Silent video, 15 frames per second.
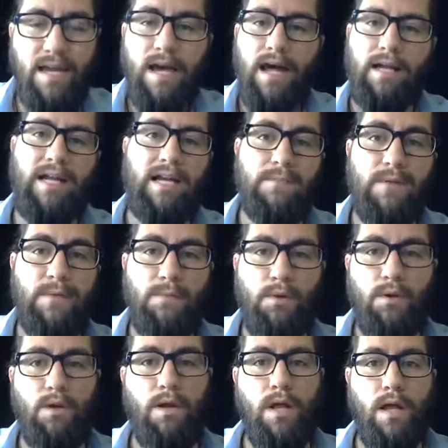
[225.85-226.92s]
A lot of
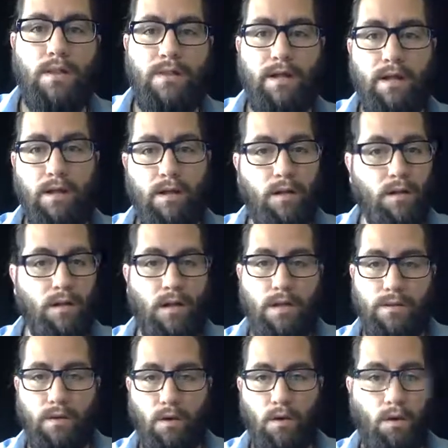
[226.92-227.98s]
people, they'll
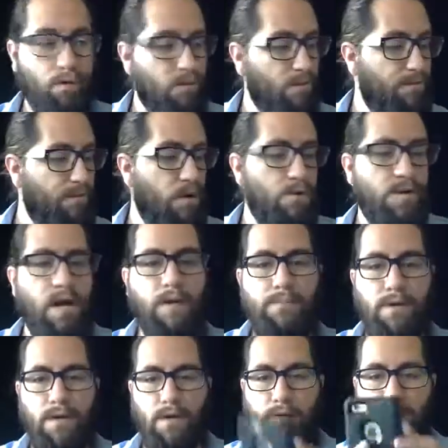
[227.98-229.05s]
hold their phone up,
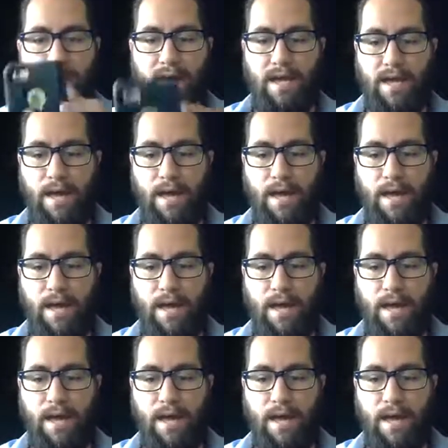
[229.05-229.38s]
okay?